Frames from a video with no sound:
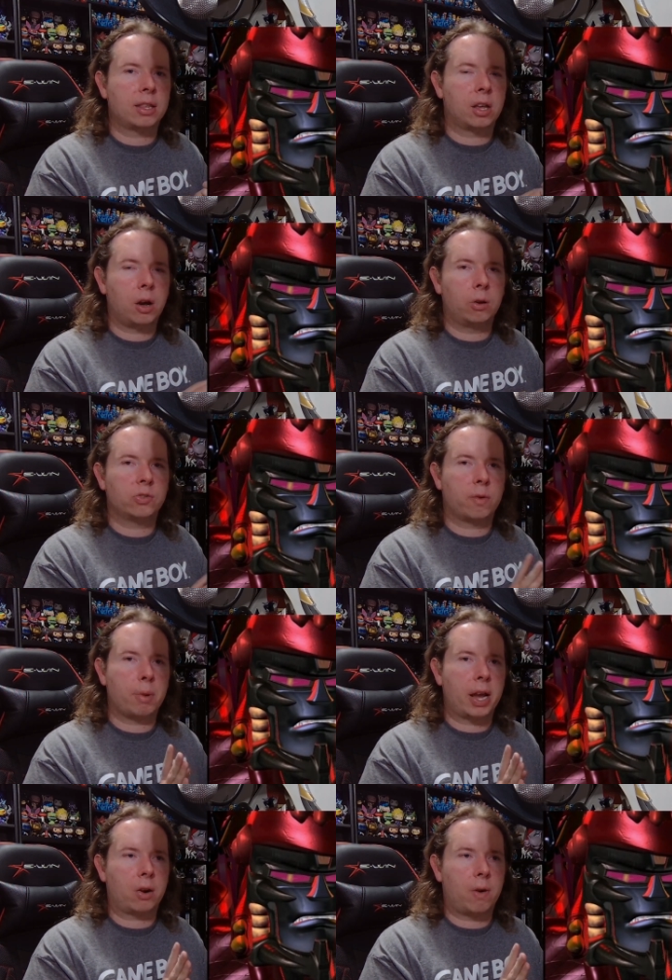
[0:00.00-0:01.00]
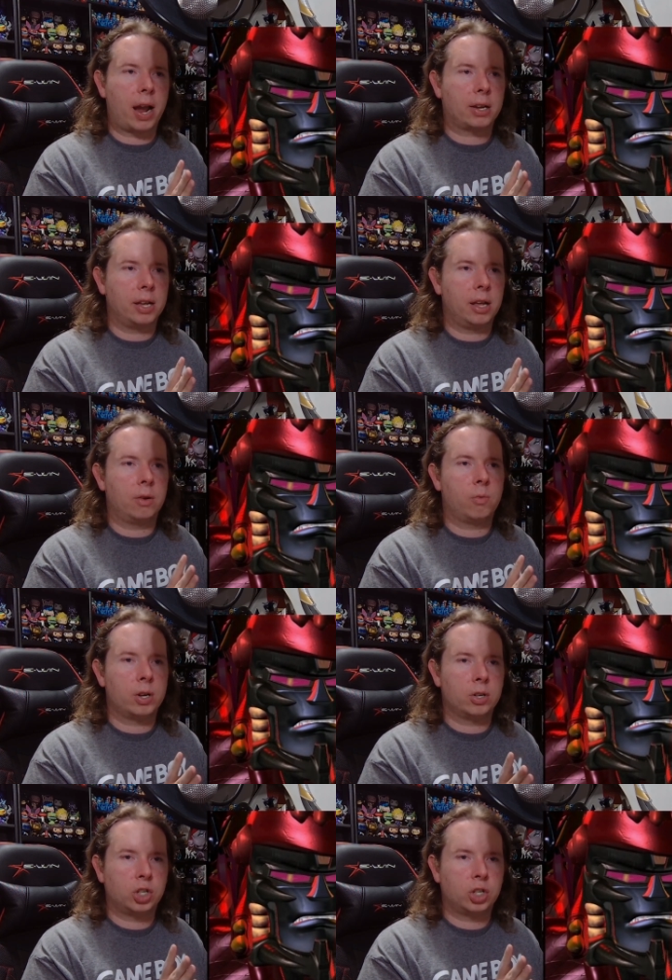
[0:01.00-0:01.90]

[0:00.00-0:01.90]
the codes from Black Arachnia when